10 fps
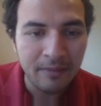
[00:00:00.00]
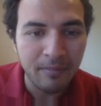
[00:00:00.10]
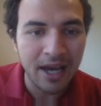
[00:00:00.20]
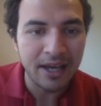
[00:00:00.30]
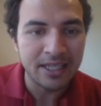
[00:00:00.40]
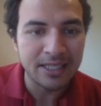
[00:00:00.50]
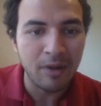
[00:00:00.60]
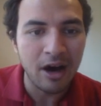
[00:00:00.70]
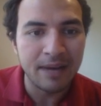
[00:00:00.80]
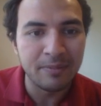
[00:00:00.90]
by his
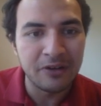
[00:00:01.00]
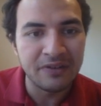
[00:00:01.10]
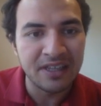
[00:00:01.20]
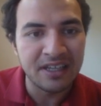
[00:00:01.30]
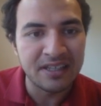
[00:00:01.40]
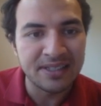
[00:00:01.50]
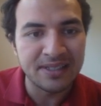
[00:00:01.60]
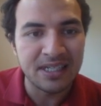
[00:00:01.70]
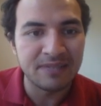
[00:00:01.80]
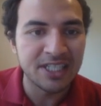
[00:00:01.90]
pawn moving, then this is
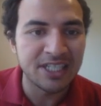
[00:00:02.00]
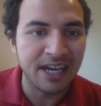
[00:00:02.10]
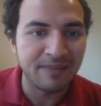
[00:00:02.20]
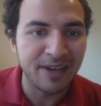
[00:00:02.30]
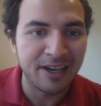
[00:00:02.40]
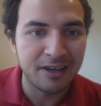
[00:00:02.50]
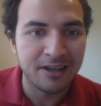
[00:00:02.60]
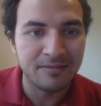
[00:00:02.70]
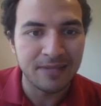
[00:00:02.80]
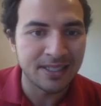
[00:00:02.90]
going to be checkmate,
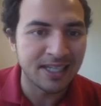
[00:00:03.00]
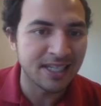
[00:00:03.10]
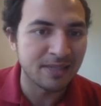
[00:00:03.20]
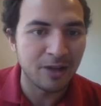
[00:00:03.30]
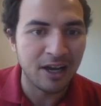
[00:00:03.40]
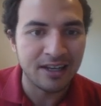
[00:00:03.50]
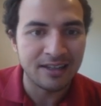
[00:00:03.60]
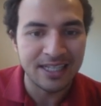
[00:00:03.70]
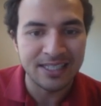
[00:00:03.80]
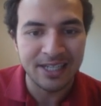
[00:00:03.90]
because he has to block.
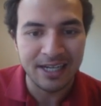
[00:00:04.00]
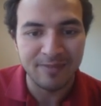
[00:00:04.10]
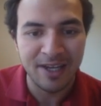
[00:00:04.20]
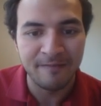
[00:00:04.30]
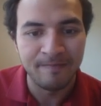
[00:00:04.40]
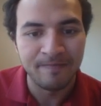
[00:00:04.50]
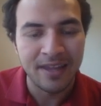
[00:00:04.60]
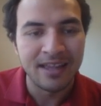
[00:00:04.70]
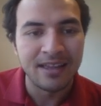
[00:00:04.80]
That's checkmate.